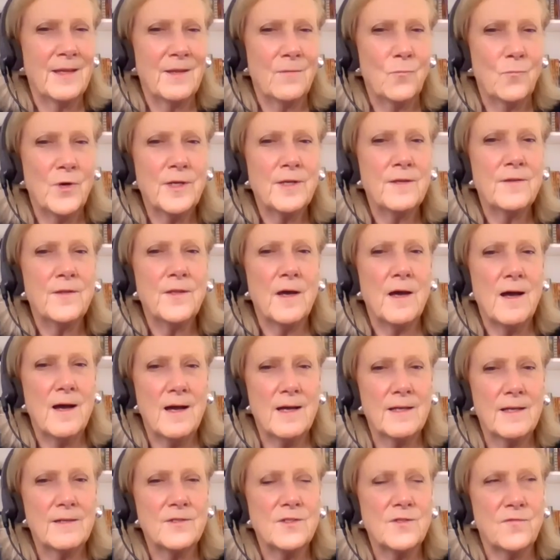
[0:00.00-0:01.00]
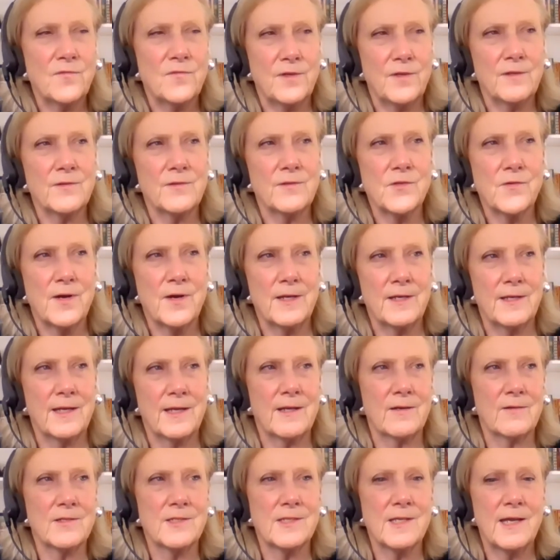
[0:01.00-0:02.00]
One of the hottest fields right
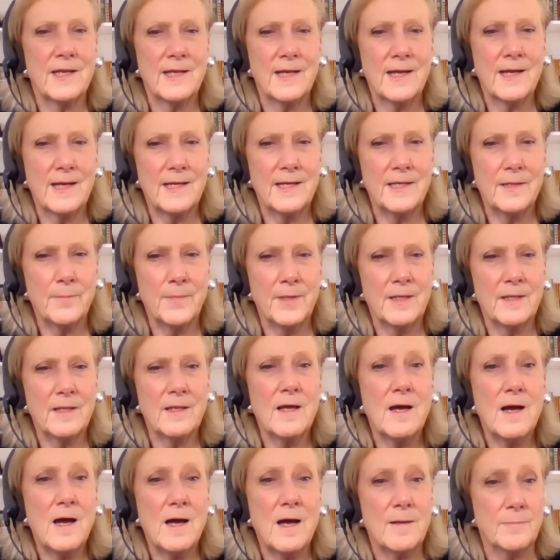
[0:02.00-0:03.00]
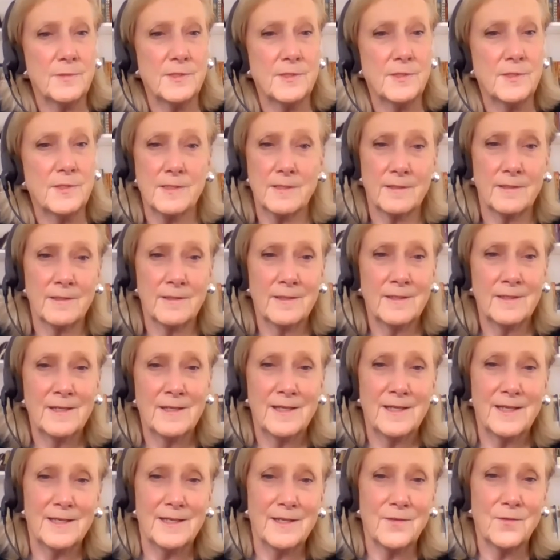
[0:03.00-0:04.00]
now is AI ML ops.
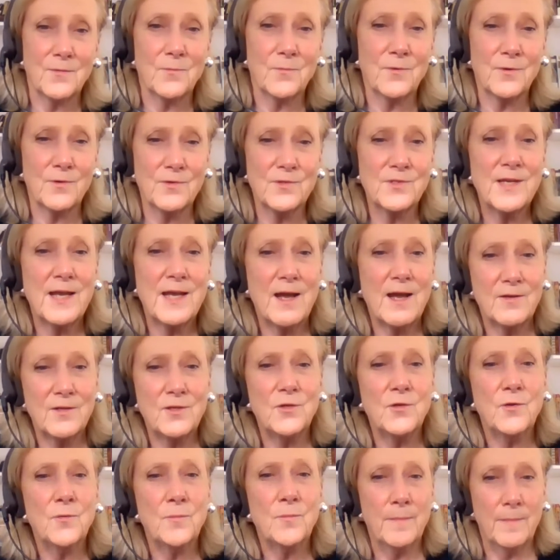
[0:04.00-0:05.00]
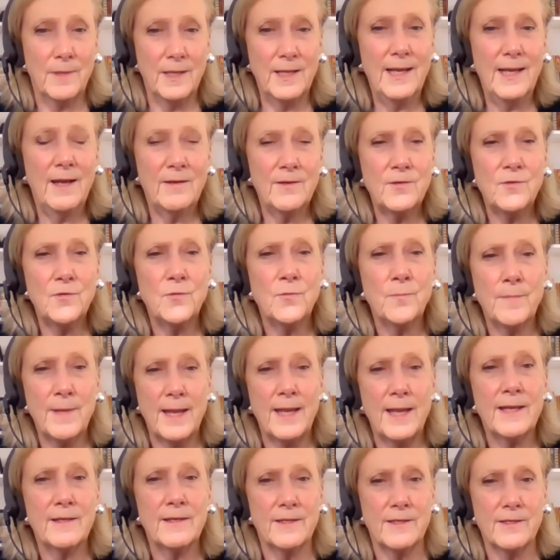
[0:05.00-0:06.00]
In other words, how do you
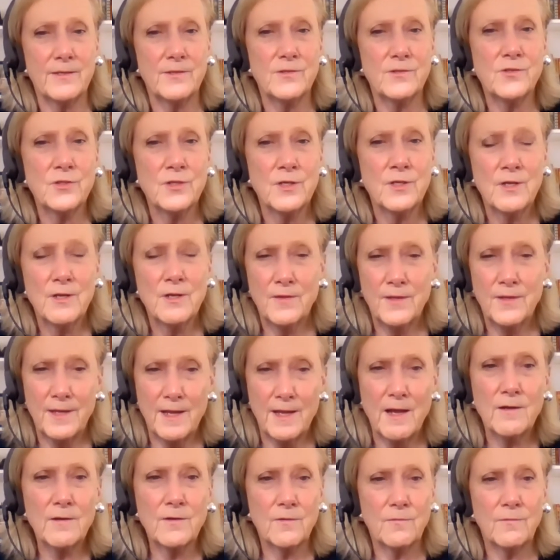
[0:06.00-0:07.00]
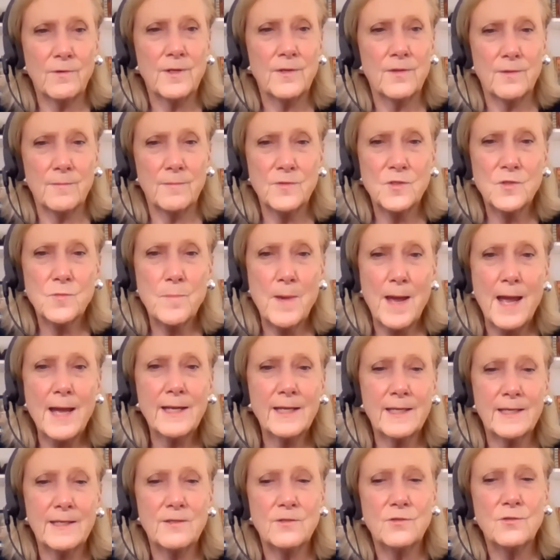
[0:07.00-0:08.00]
manage the algorithms
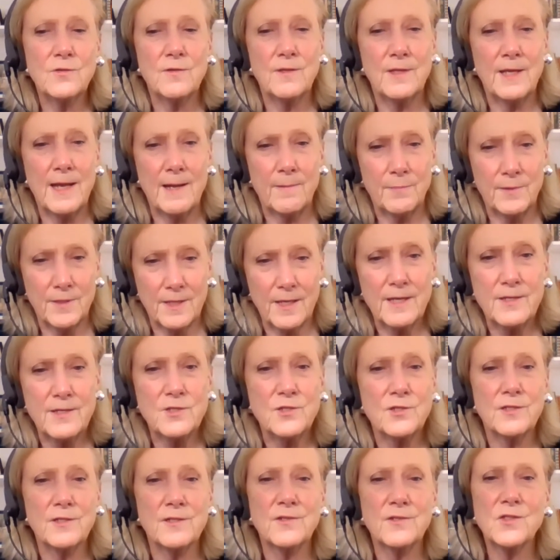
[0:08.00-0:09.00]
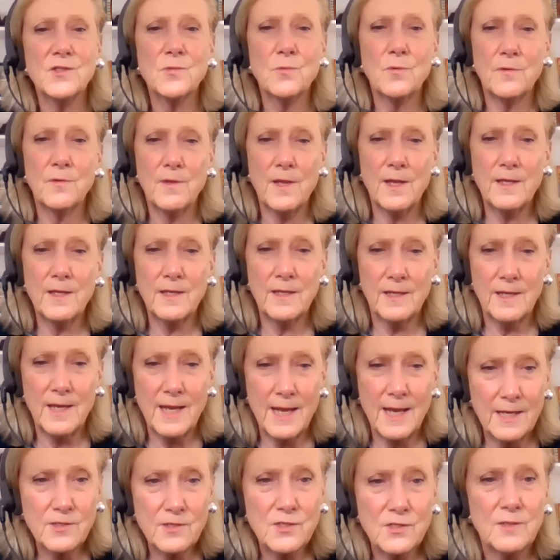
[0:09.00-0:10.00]
back into the applications where they can
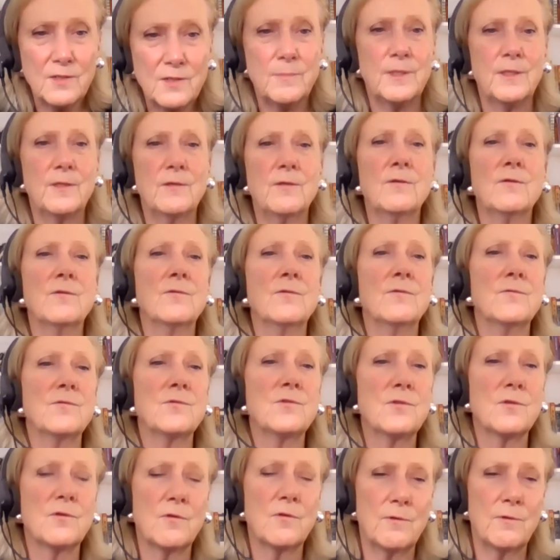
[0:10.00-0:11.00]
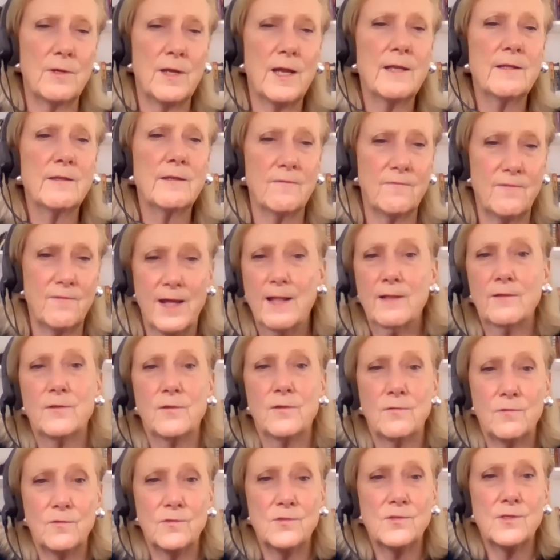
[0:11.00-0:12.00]
actually be used to create the
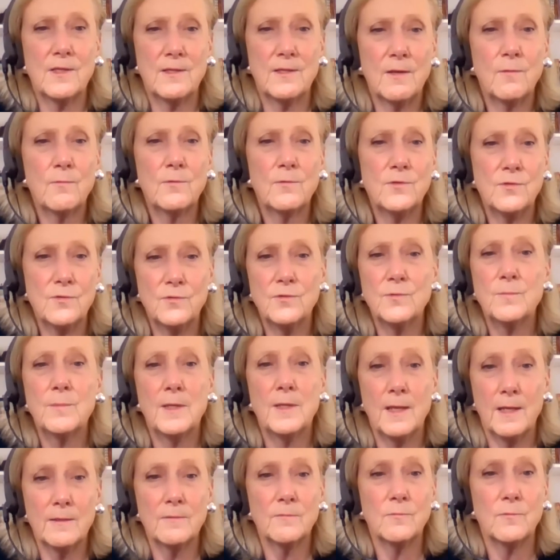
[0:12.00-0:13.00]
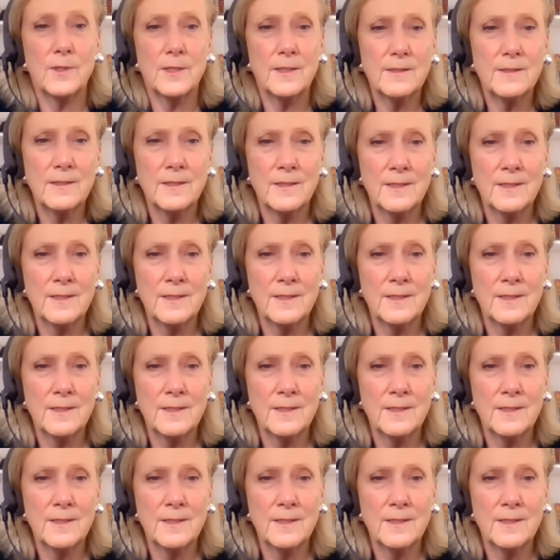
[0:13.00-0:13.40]
value you said they would do to begin with?